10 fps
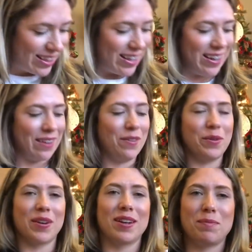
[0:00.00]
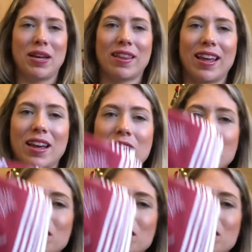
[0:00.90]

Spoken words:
And then if you want to be like